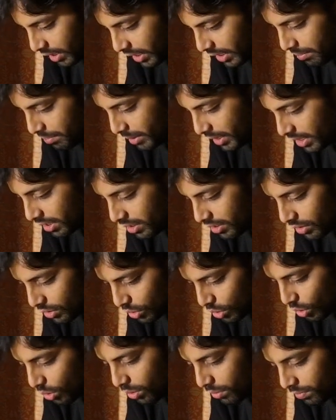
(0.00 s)
epitome.
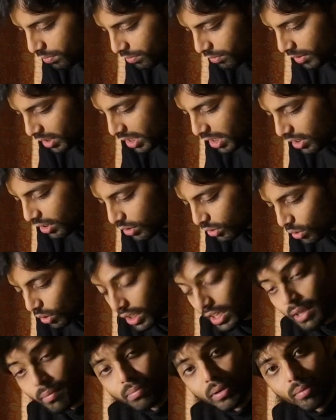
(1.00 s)
So
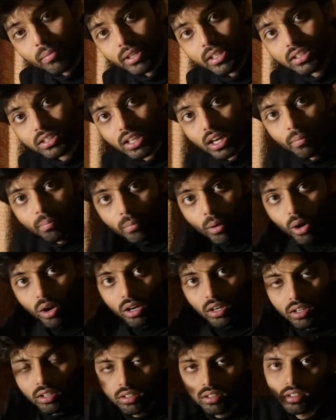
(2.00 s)
ep means
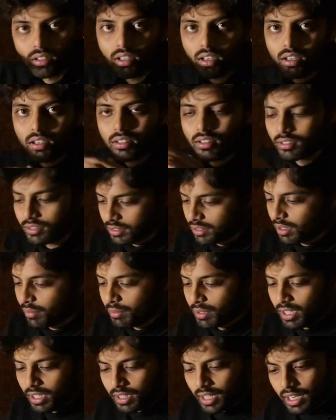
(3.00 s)
upon,
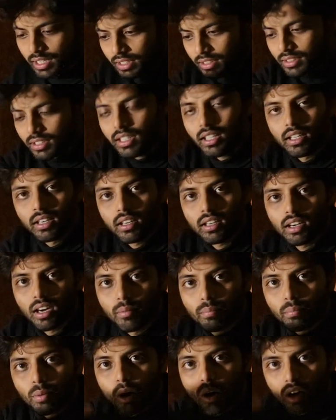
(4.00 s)
something that is here,
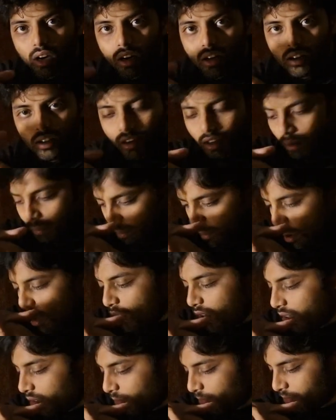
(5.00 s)
upon,
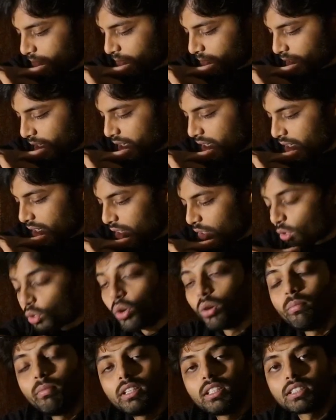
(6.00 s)

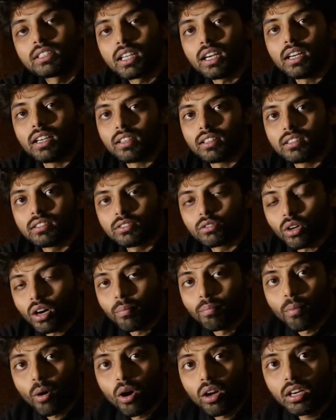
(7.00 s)
tome means cut,
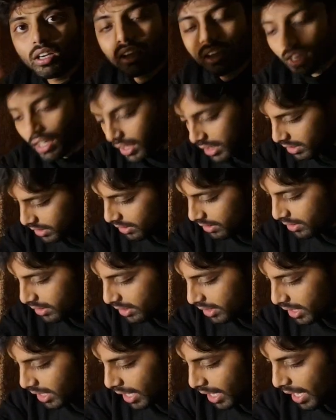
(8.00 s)
upon cut.
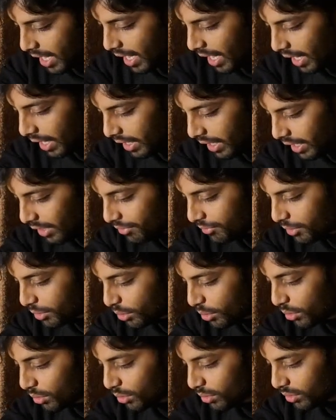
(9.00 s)
And if
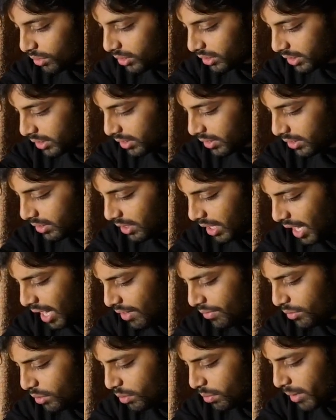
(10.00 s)
you
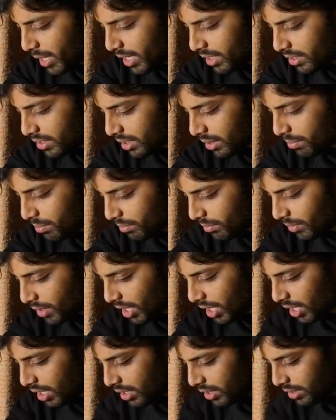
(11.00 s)
have to make something
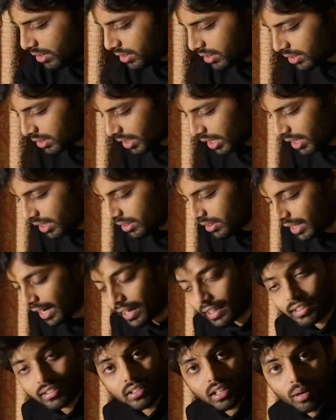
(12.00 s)

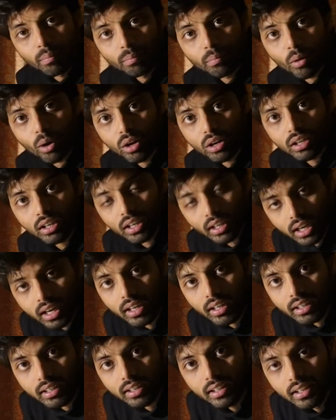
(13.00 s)
that is upon
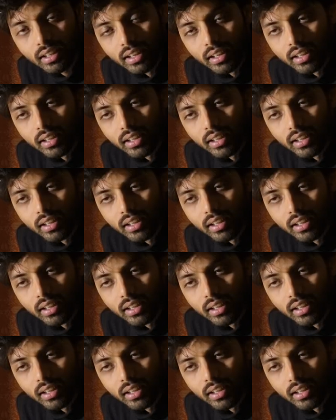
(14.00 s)
cut,